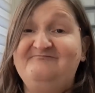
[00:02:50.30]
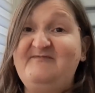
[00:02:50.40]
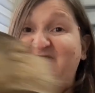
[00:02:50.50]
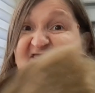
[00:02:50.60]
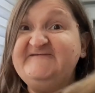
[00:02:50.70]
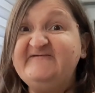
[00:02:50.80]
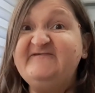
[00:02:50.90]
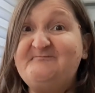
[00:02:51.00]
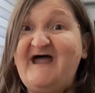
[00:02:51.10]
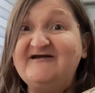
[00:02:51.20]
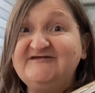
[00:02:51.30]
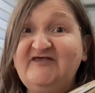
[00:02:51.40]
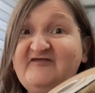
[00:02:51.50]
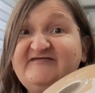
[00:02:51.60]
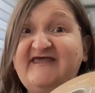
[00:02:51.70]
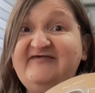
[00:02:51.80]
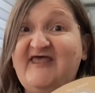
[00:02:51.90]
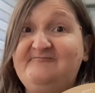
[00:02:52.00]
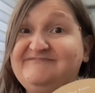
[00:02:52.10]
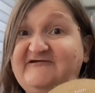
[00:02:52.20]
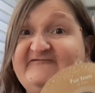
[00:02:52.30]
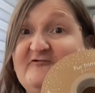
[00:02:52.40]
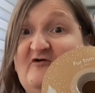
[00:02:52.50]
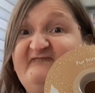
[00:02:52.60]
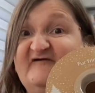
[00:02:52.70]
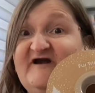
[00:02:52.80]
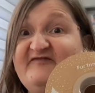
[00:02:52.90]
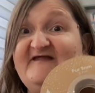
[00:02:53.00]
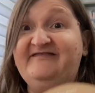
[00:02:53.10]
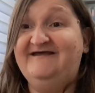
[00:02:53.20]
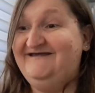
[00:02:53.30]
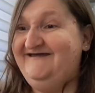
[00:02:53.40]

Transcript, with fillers: Maybe this is the bargain of the day then because I got it for nothing.